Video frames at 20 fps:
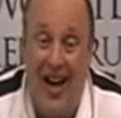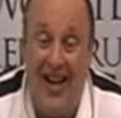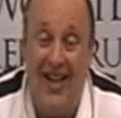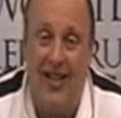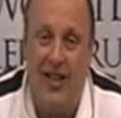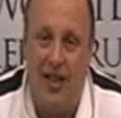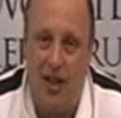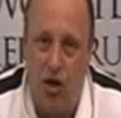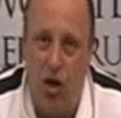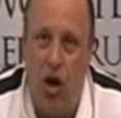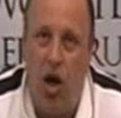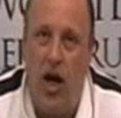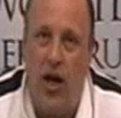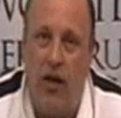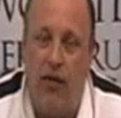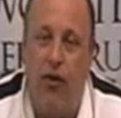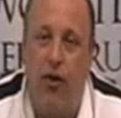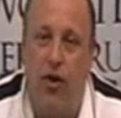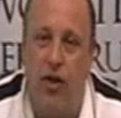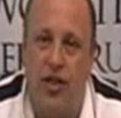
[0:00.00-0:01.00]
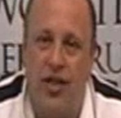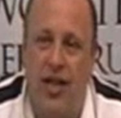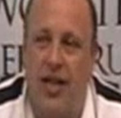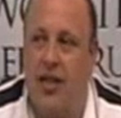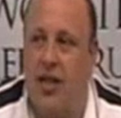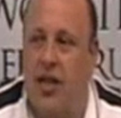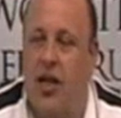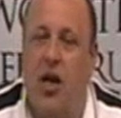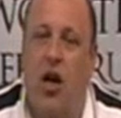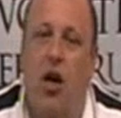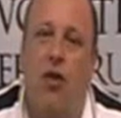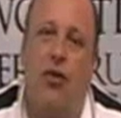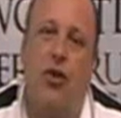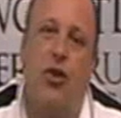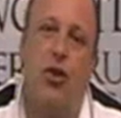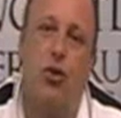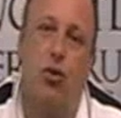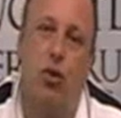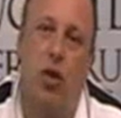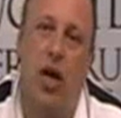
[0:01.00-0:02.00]
89 for a Saturday
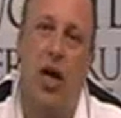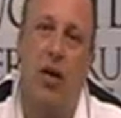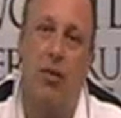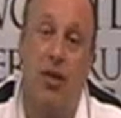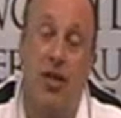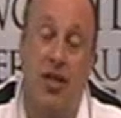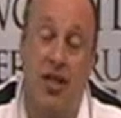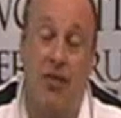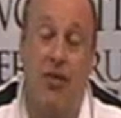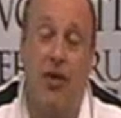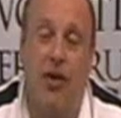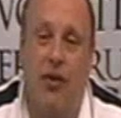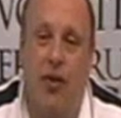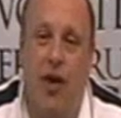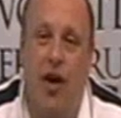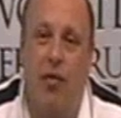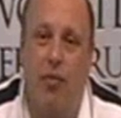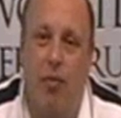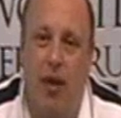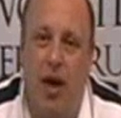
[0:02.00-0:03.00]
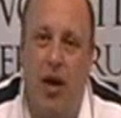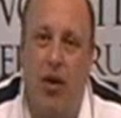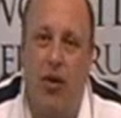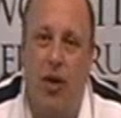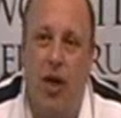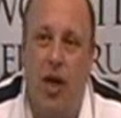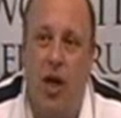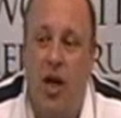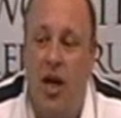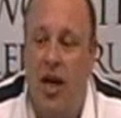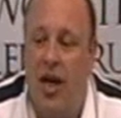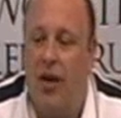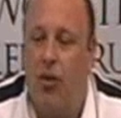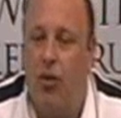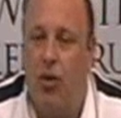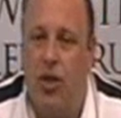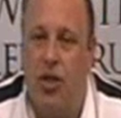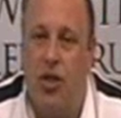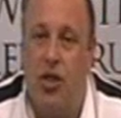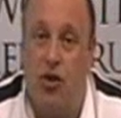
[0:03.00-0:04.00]
afternoon game at £75,
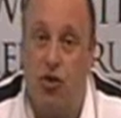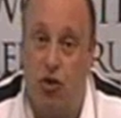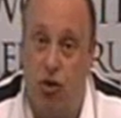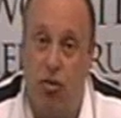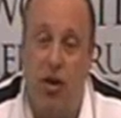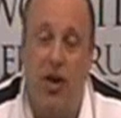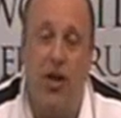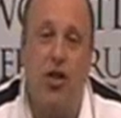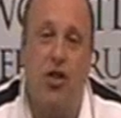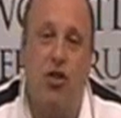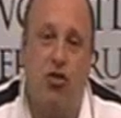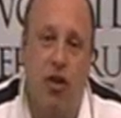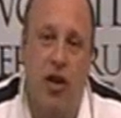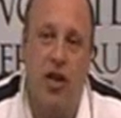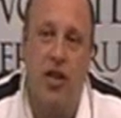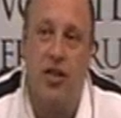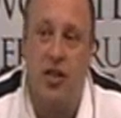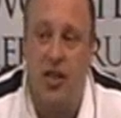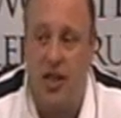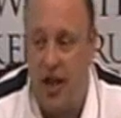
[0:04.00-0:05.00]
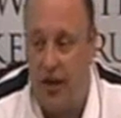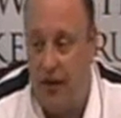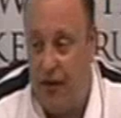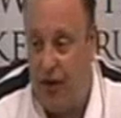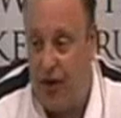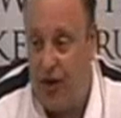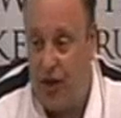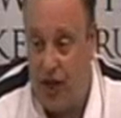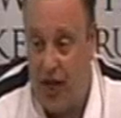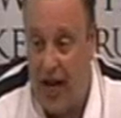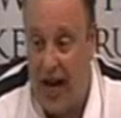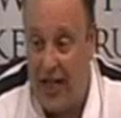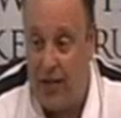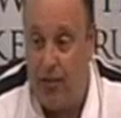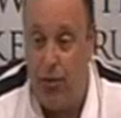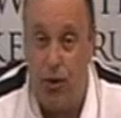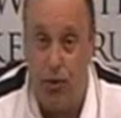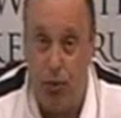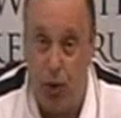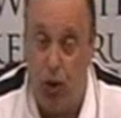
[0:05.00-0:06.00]
which is a tremendous credit to the effort that
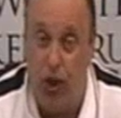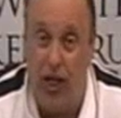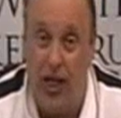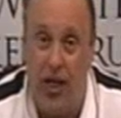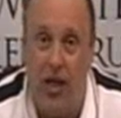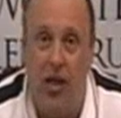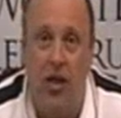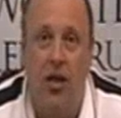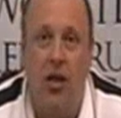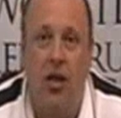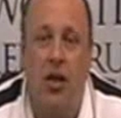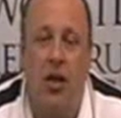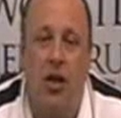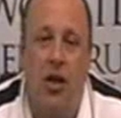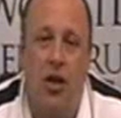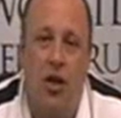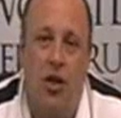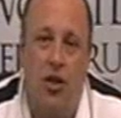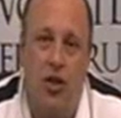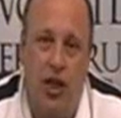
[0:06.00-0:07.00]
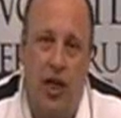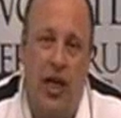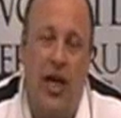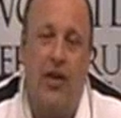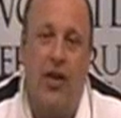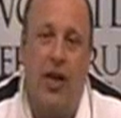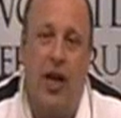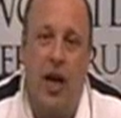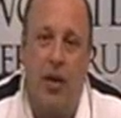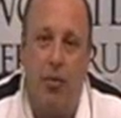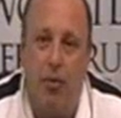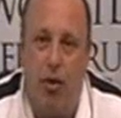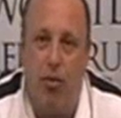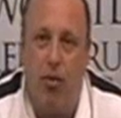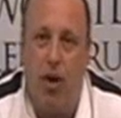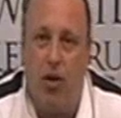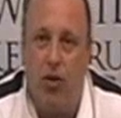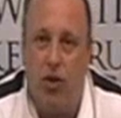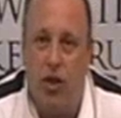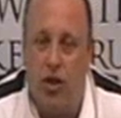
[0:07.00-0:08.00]
Asper's put in to get the game
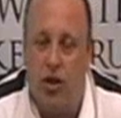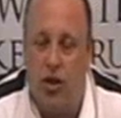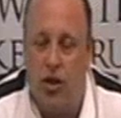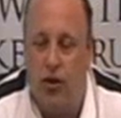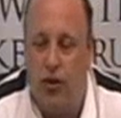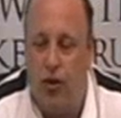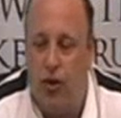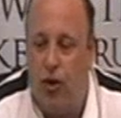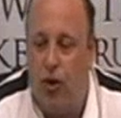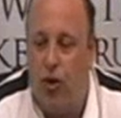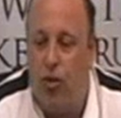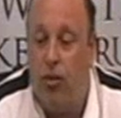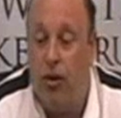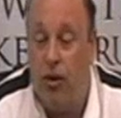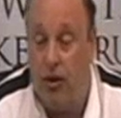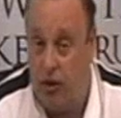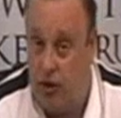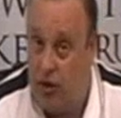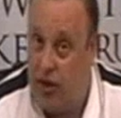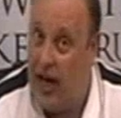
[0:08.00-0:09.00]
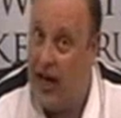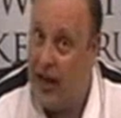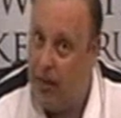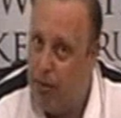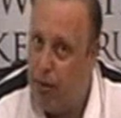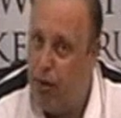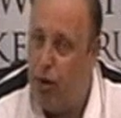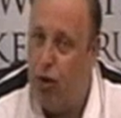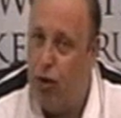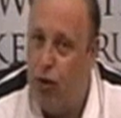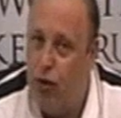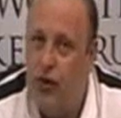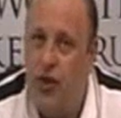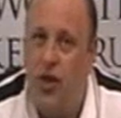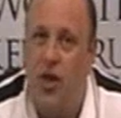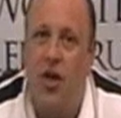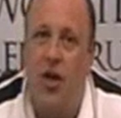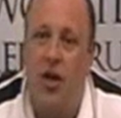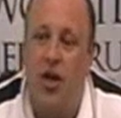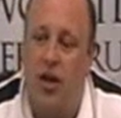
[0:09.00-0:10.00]
promoted on the forum, and it
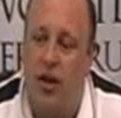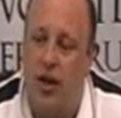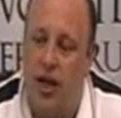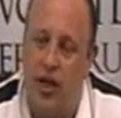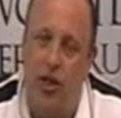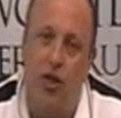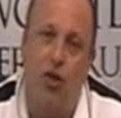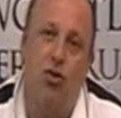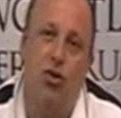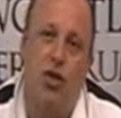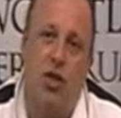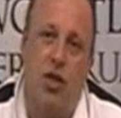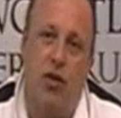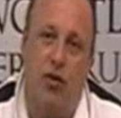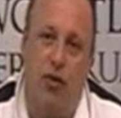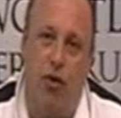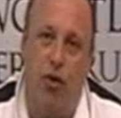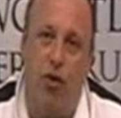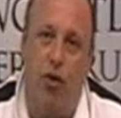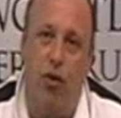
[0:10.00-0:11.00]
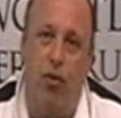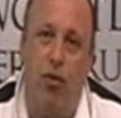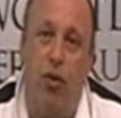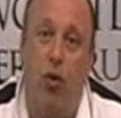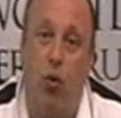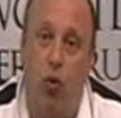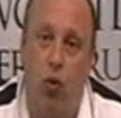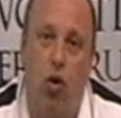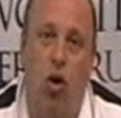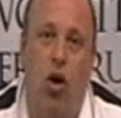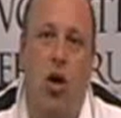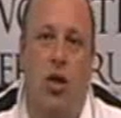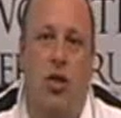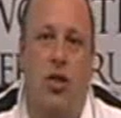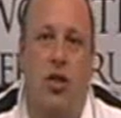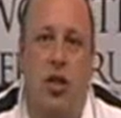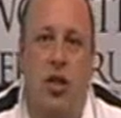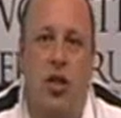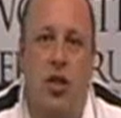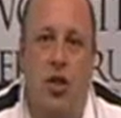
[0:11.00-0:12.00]
proves that using the forum
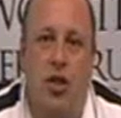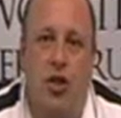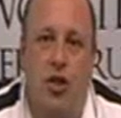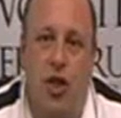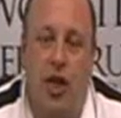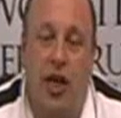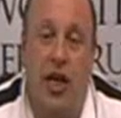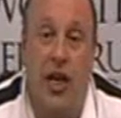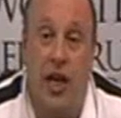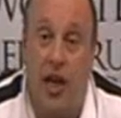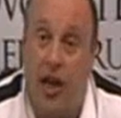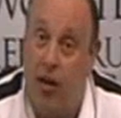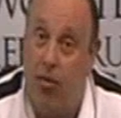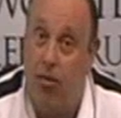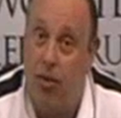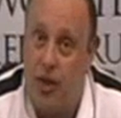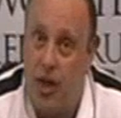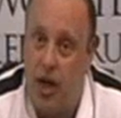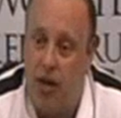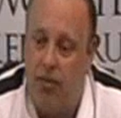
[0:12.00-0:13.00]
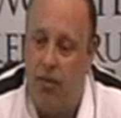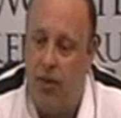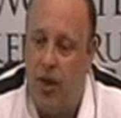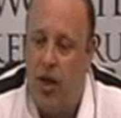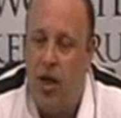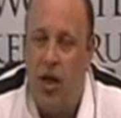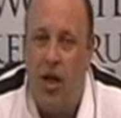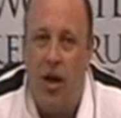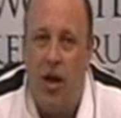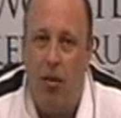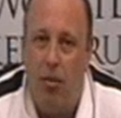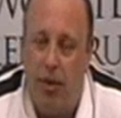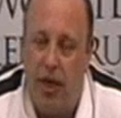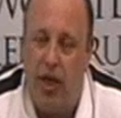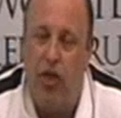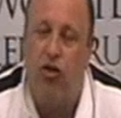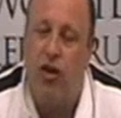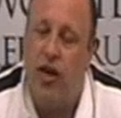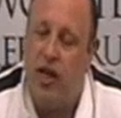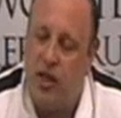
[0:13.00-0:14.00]
works to get your numbers up.
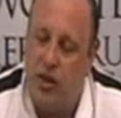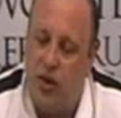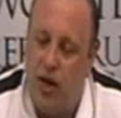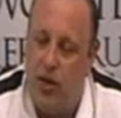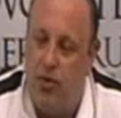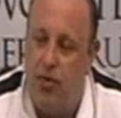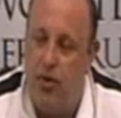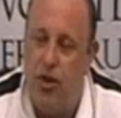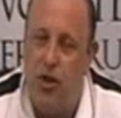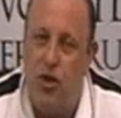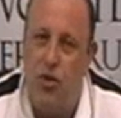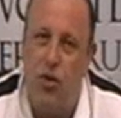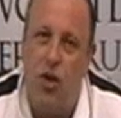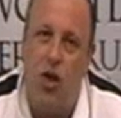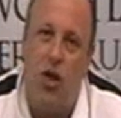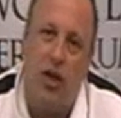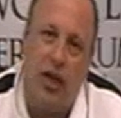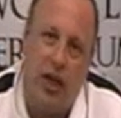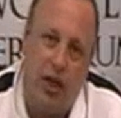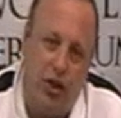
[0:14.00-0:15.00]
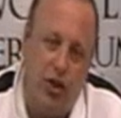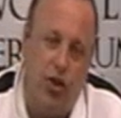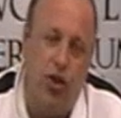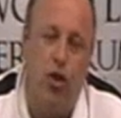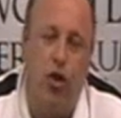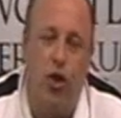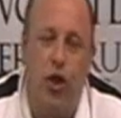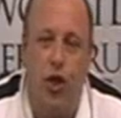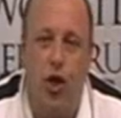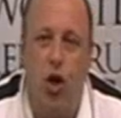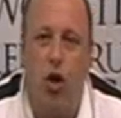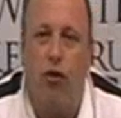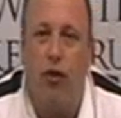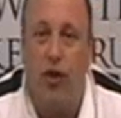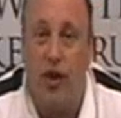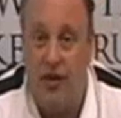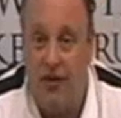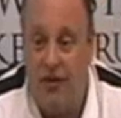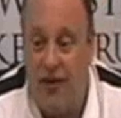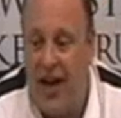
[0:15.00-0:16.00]
Big credit to Aspers as well. They got a knock
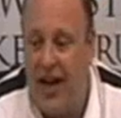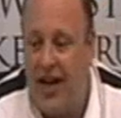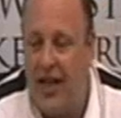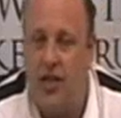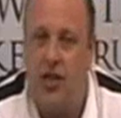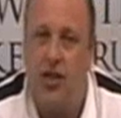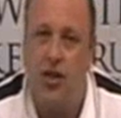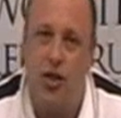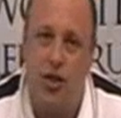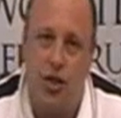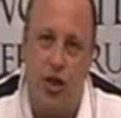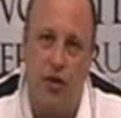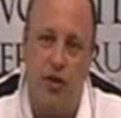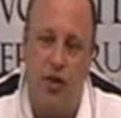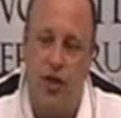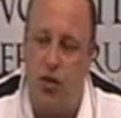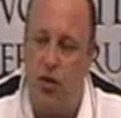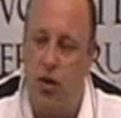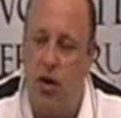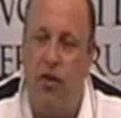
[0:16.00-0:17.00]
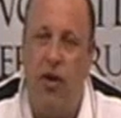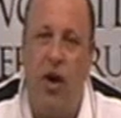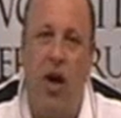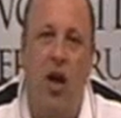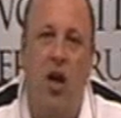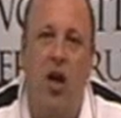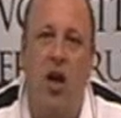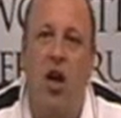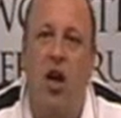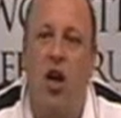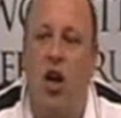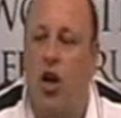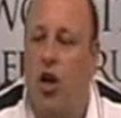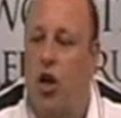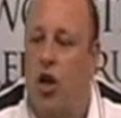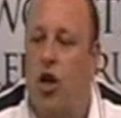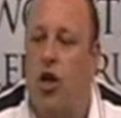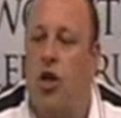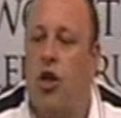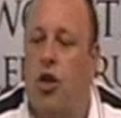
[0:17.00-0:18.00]
for their valleys and the service and whatever.
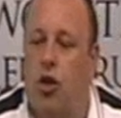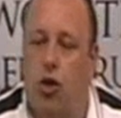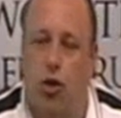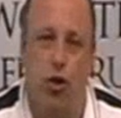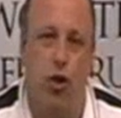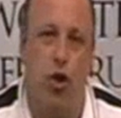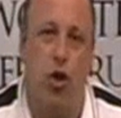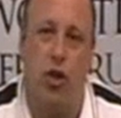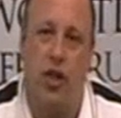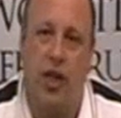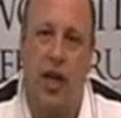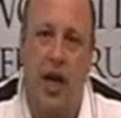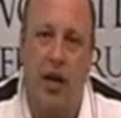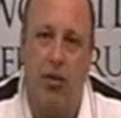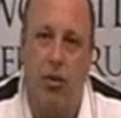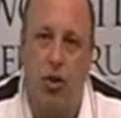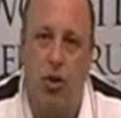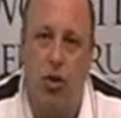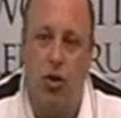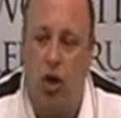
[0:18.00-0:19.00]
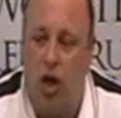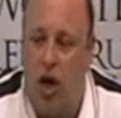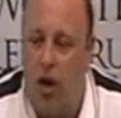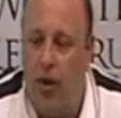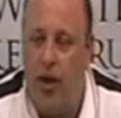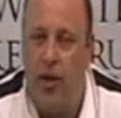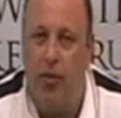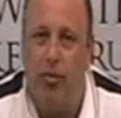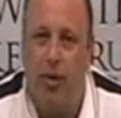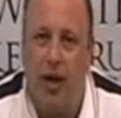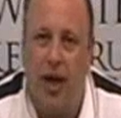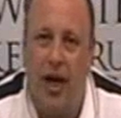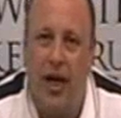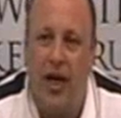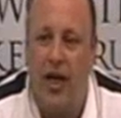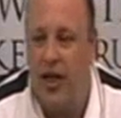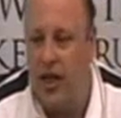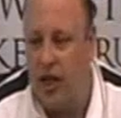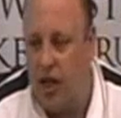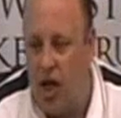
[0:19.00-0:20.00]
Couldn't knock the game at all. I went and
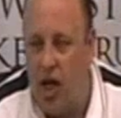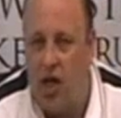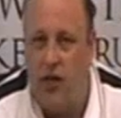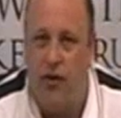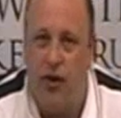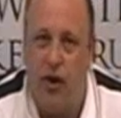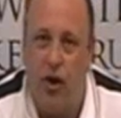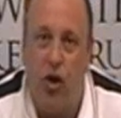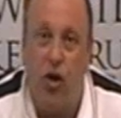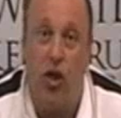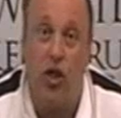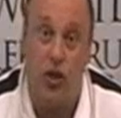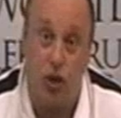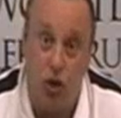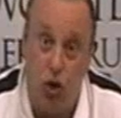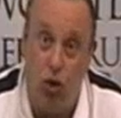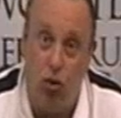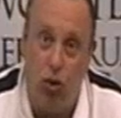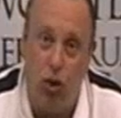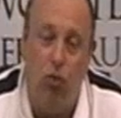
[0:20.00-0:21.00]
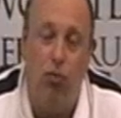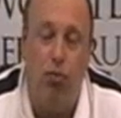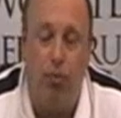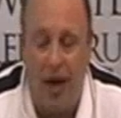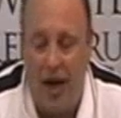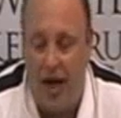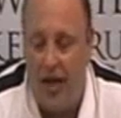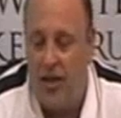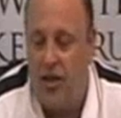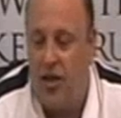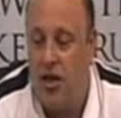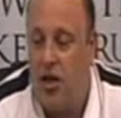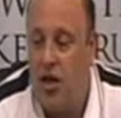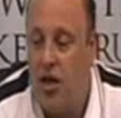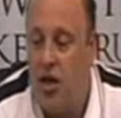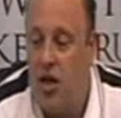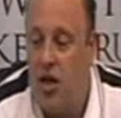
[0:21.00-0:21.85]
played. I didn't last very long as normal, but